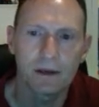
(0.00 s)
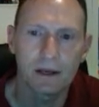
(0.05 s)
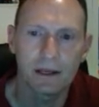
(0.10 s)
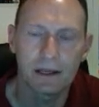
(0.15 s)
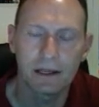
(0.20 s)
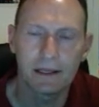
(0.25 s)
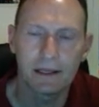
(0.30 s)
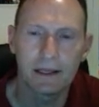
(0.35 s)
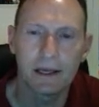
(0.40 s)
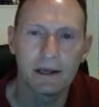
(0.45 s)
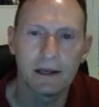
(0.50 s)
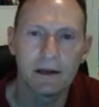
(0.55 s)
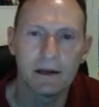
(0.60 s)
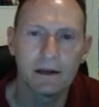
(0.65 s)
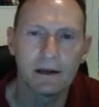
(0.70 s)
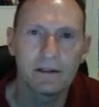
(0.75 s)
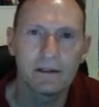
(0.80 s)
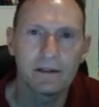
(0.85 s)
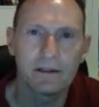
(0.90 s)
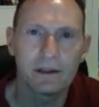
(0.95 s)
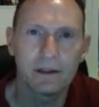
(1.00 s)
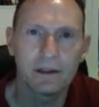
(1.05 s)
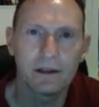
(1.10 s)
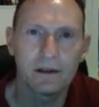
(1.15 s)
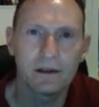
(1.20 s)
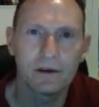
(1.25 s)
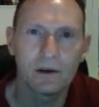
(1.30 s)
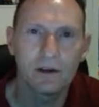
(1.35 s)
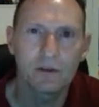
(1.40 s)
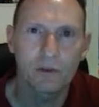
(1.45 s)
And again,
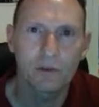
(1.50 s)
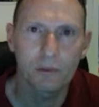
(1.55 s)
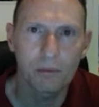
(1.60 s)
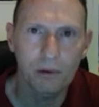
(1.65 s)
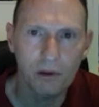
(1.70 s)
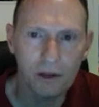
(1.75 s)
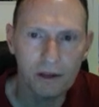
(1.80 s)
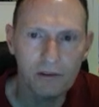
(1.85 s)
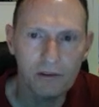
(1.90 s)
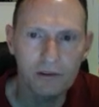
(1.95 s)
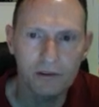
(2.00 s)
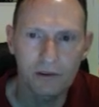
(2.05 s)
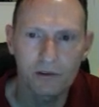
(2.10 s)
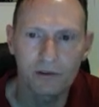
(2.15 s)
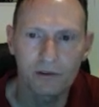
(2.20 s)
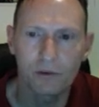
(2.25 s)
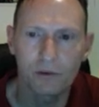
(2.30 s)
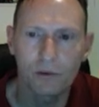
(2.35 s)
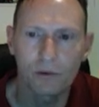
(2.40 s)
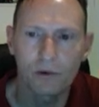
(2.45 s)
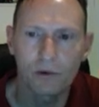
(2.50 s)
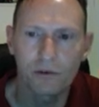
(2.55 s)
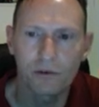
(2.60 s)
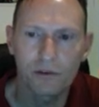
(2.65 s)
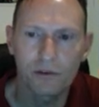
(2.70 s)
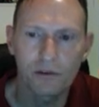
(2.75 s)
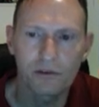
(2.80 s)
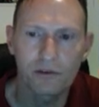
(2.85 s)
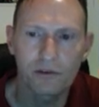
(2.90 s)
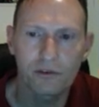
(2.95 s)
as we place those
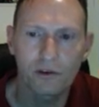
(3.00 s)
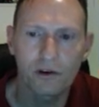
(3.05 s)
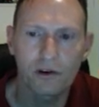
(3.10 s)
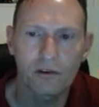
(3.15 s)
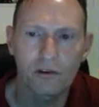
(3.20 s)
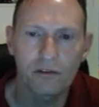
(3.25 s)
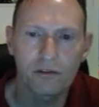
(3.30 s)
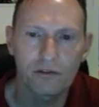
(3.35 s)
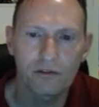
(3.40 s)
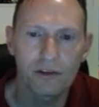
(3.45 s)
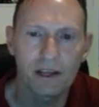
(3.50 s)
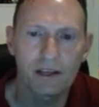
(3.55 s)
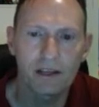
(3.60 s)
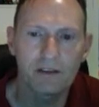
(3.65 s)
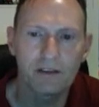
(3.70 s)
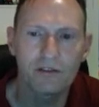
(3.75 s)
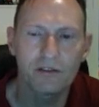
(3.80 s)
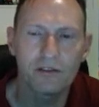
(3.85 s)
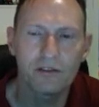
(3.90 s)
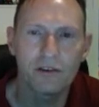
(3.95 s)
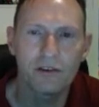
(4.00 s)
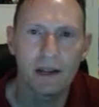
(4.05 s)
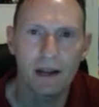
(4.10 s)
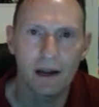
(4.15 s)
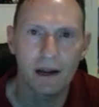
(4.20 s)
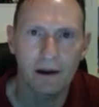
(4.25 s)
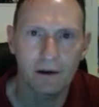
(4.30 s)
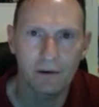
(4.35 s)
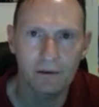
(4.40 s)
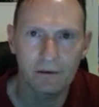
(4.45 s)
orders, those are all face
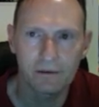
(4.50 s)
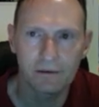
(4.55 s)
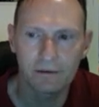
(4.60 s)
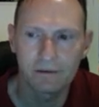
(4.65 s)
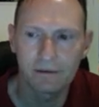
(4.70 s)
down.